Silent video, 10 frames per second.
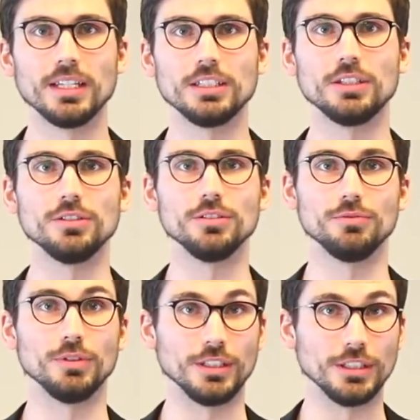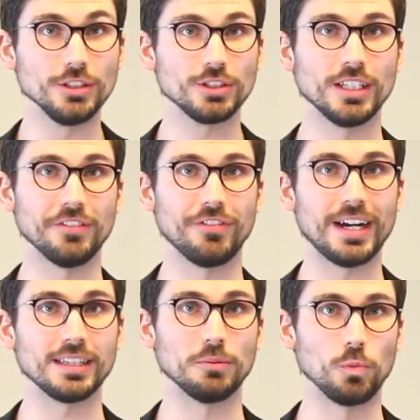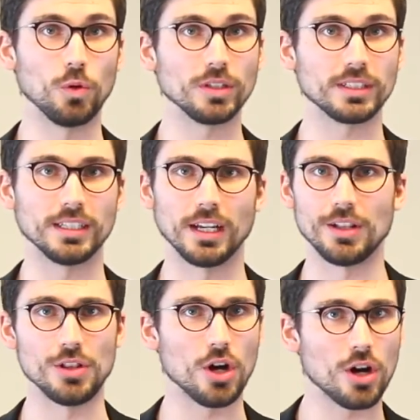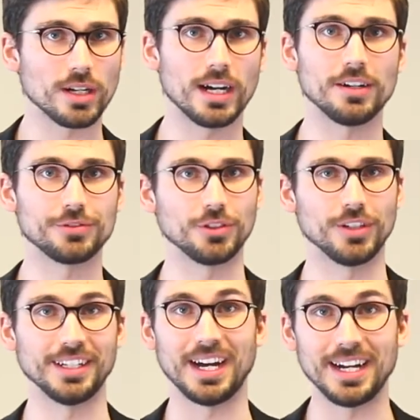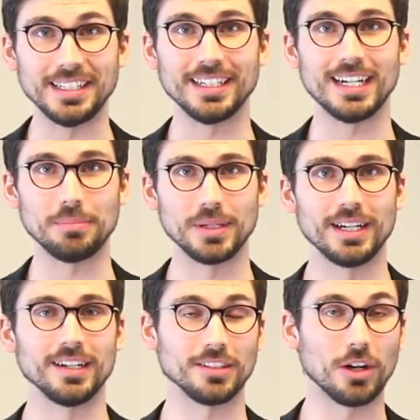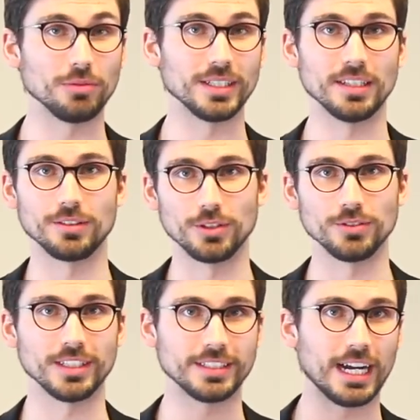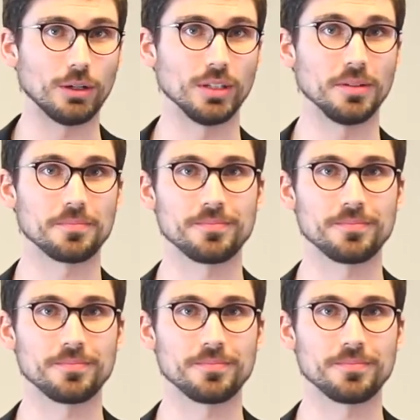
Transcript: you will usually find them working long after an I-type has already thrown their towel.